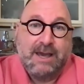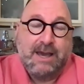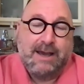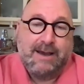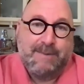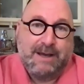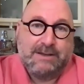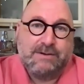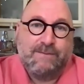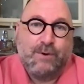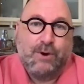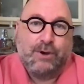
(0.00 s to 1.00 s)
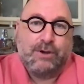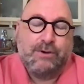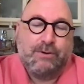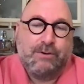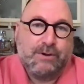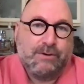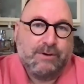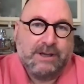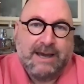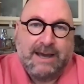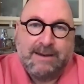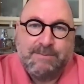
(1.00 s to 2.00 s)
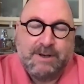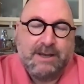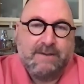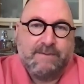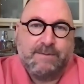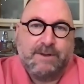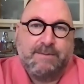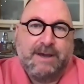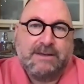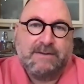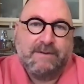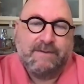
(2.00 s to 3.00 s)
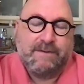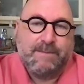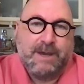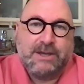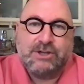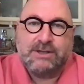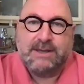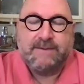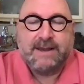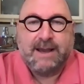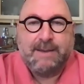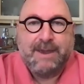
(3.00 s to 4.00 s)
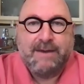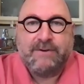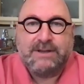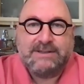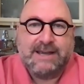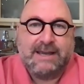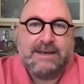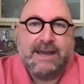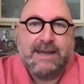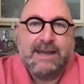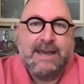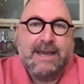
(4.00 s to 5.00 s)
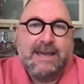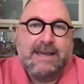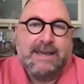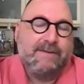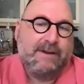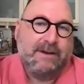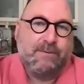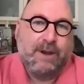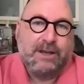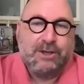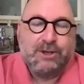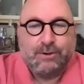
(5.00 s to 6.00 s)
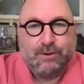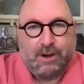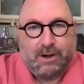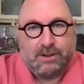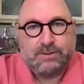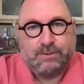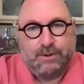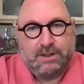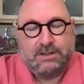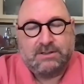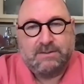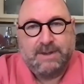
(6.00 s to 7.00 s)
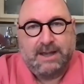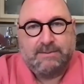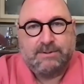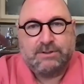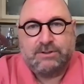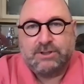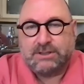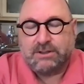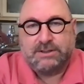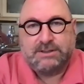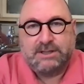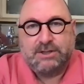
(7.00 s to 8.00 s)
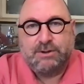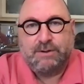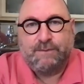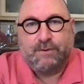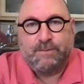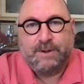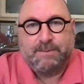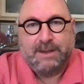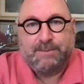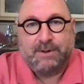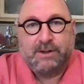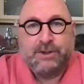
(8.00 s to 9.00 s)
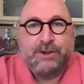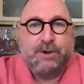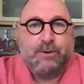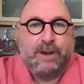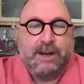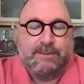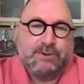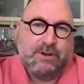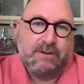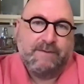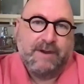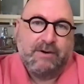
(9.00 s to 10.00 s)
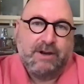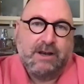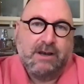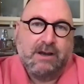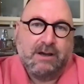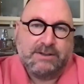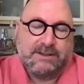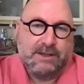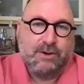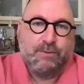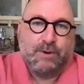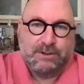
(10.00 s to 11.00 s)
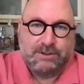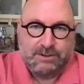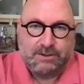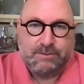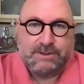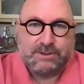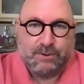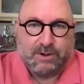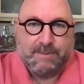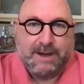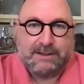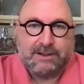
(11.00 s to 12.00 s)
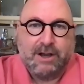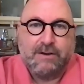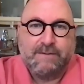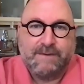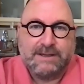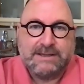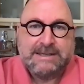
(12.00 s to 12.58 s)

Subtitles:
amount of work, your unbelievable amount of information, giving up every Sunday, even when you aren't working, to be able to just continue informing people, when I'm sure the very last thing you want to do is talk about COVID.